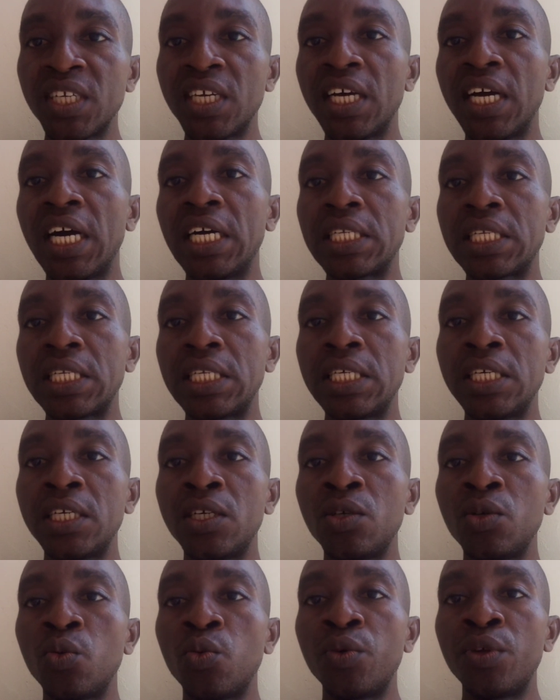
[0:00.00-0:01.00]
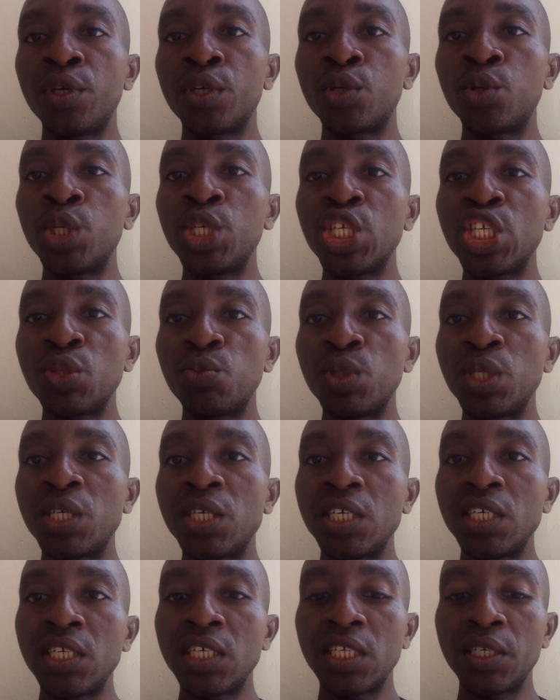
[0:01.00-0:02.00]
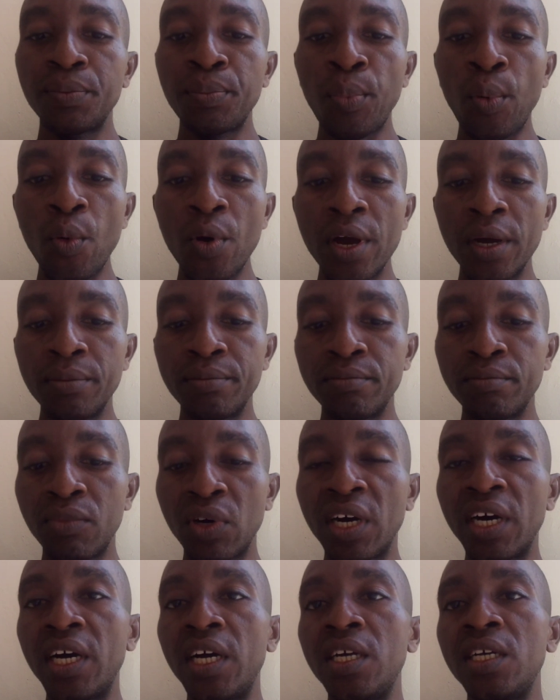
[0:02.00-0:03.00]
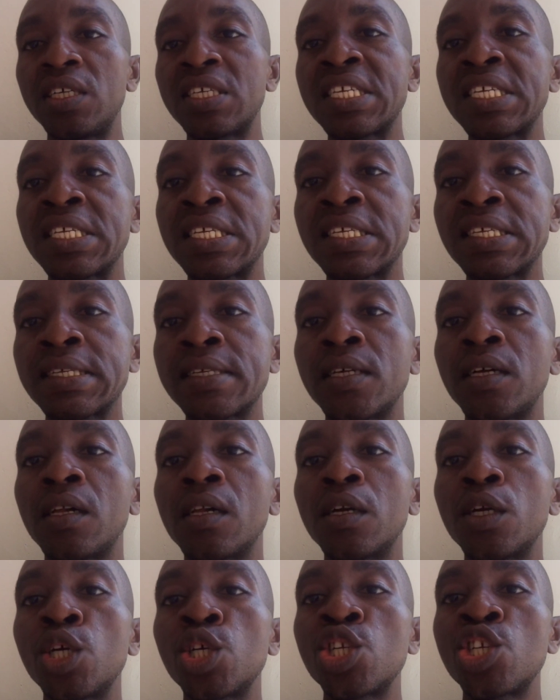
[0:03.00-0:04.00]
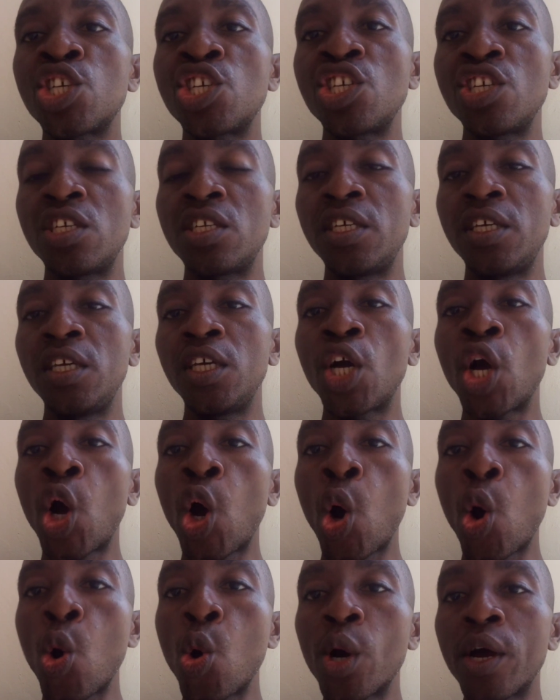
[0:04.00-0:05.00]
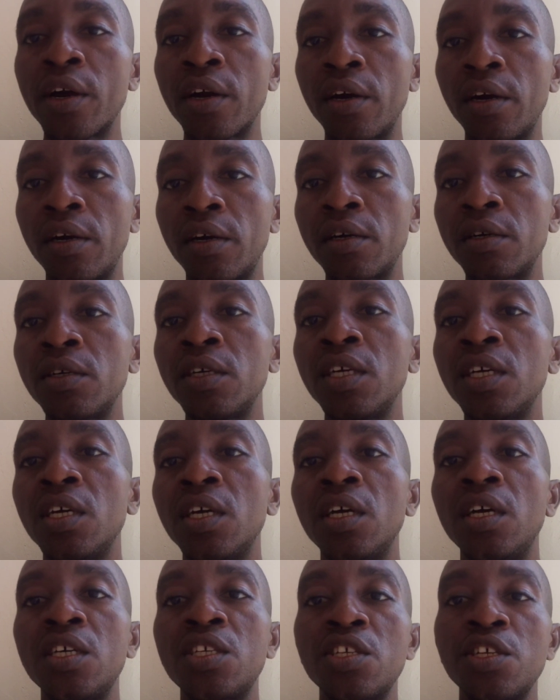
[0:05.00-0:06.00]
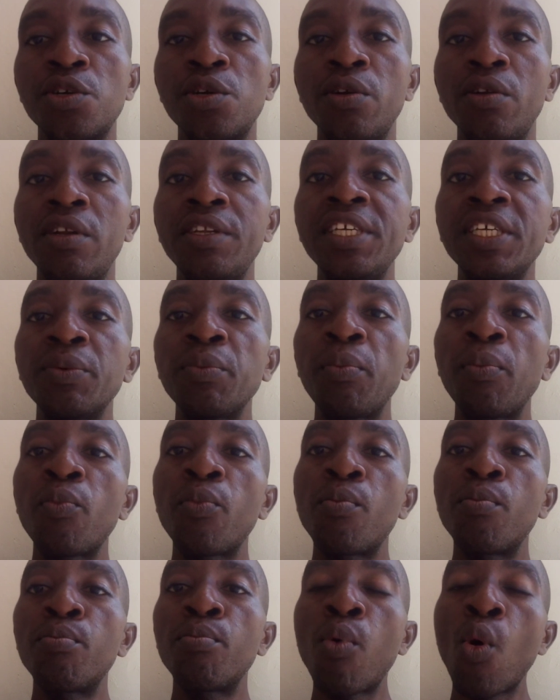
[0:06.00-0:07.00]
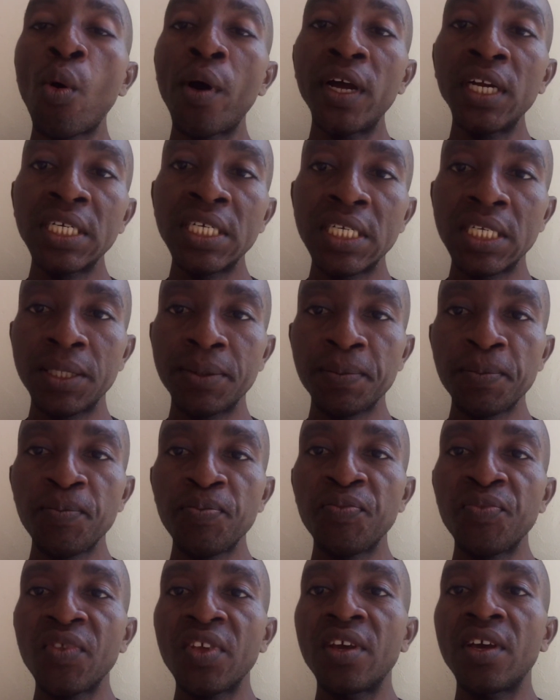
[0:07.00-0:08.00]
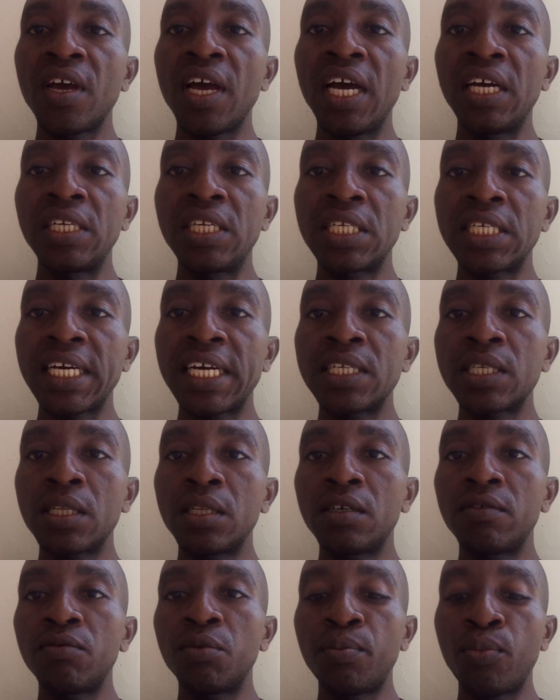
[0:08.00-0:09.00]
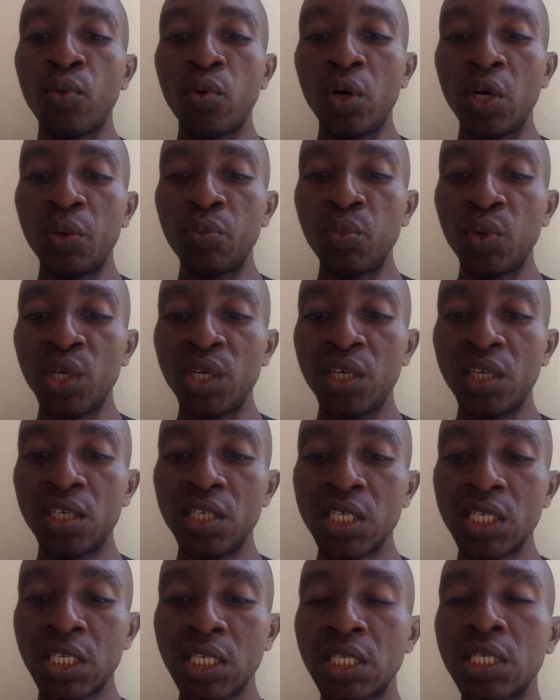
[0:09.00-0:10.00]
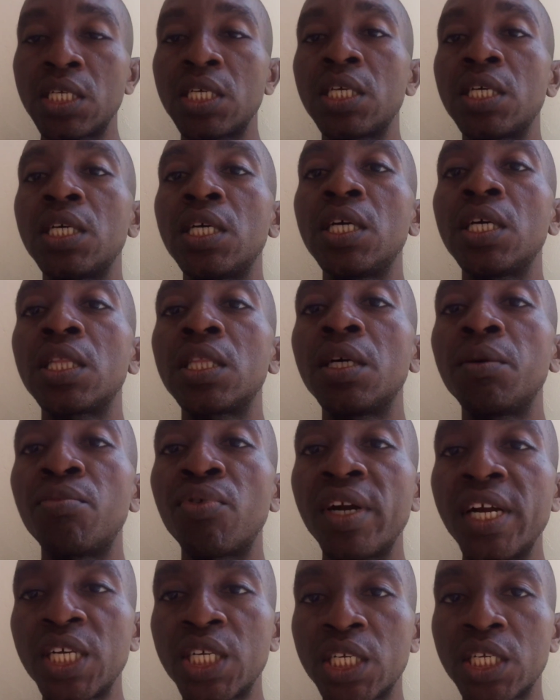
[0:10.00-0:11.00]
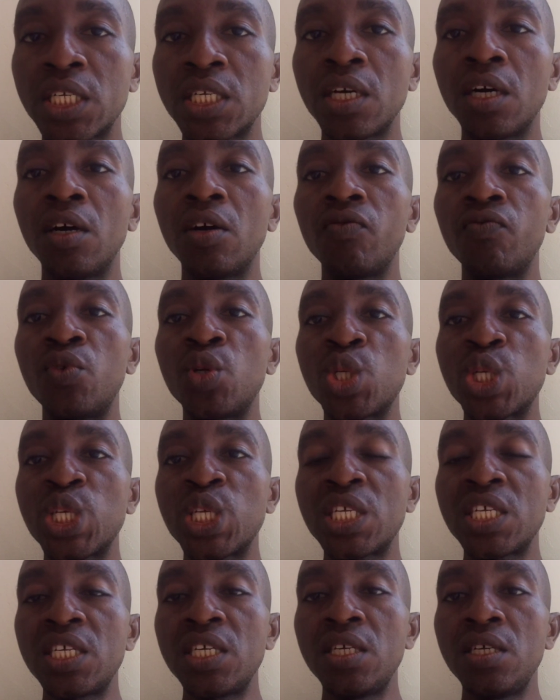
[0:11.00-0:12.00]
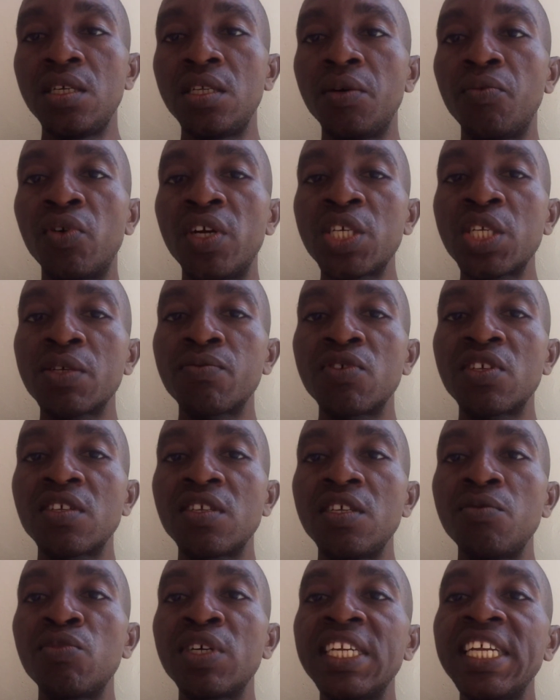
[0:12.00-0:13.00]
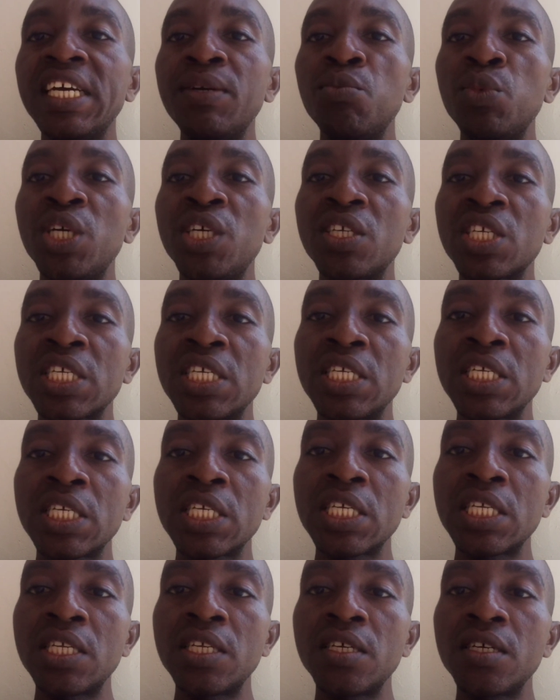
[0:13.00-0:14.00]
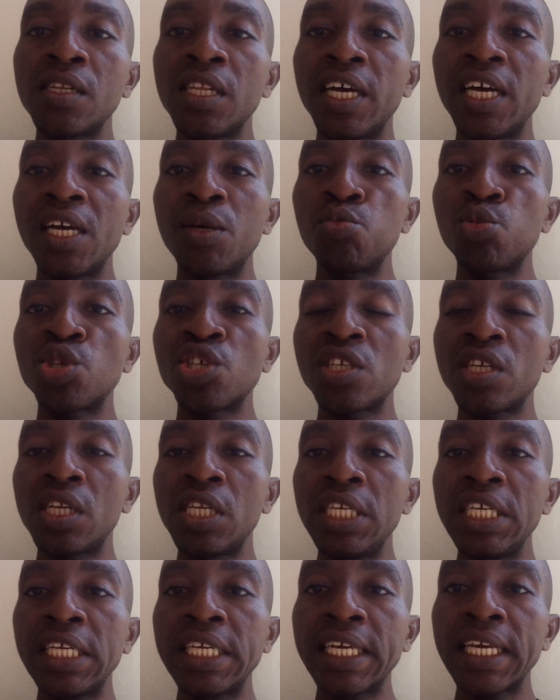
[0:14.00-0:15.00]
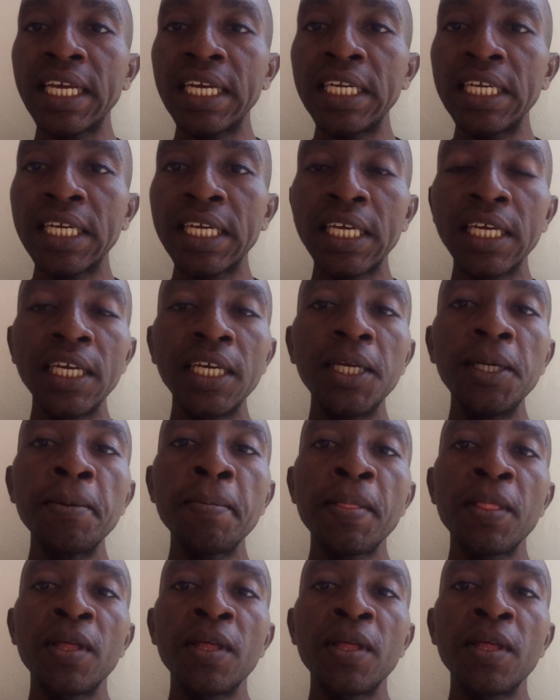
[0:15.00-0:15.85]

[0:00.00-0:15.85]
And today we are going to be treating a poem by Searle Chiney Coker, a Sierra Leonean poet, and the title of the poem is The Breast of the Sea. The Breast of the Sea. My name is still MC Kiliki